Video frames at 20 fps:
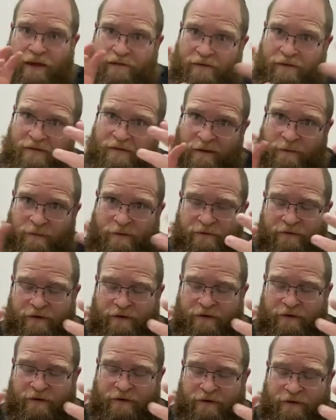So it's a little bit of a
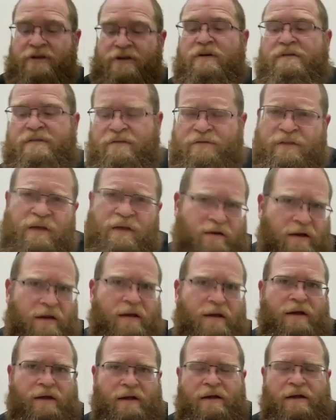contrast over there.
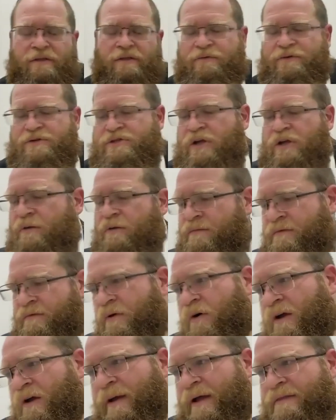Rishonim
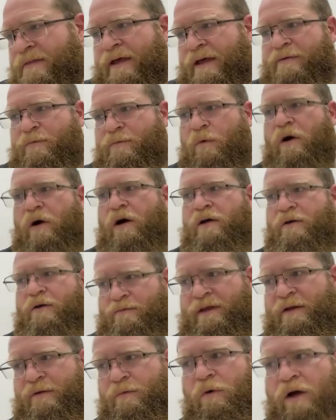talk about that.
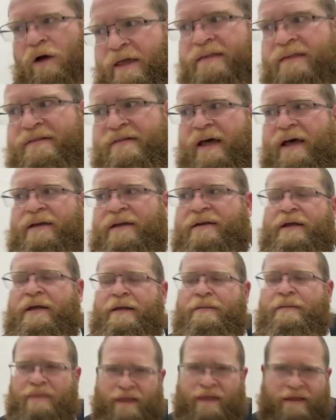Why is that?
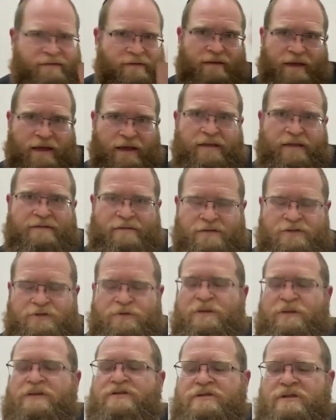But that's the
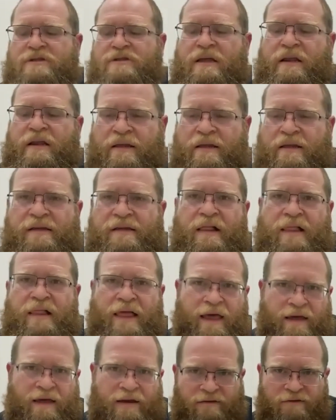tradition that Chazal
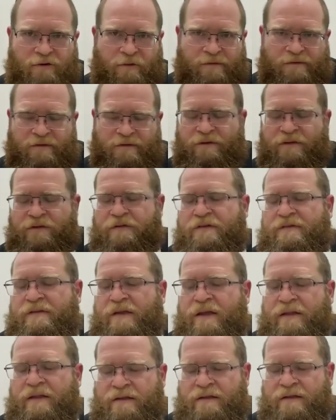had in terms of
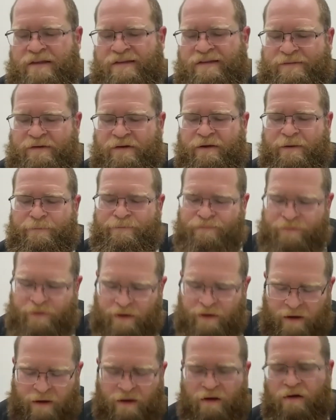understanding these psukim.
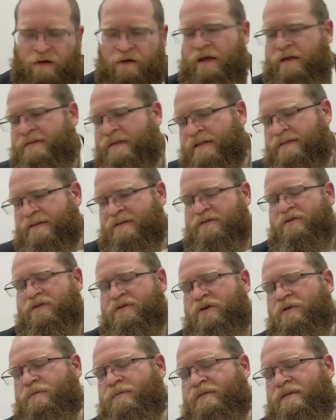Okay, so that's in
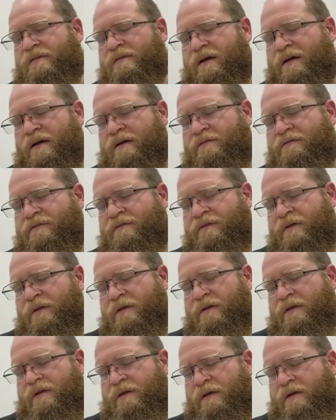terms of
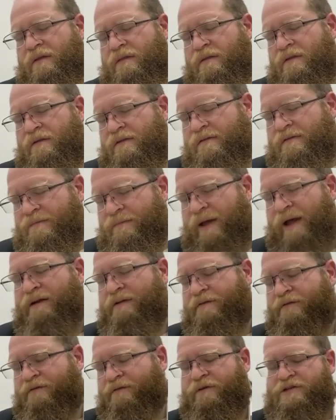the Zman
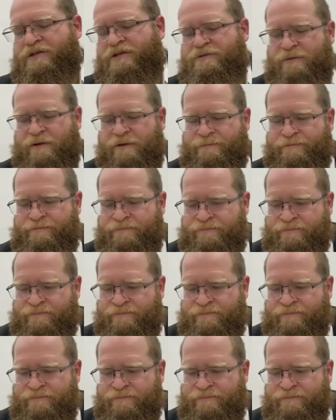of Kriya Shema.